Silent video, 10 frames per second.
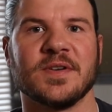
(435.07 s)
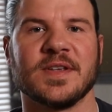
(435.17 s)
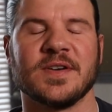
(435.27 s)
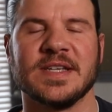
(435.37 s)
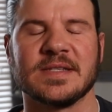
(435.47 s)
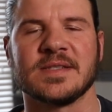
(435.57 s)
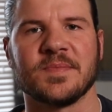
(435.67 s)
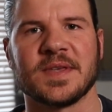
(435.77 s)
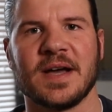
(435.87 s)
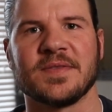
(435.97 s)
there is
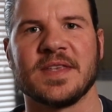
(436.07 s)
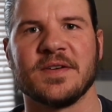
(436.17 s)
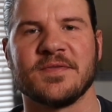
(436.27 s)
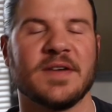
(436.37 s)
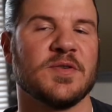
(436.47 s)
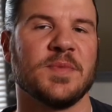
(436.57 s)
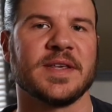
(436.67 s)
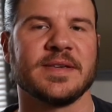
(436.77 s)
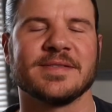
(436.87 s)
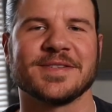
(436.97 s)
something out there for everybody.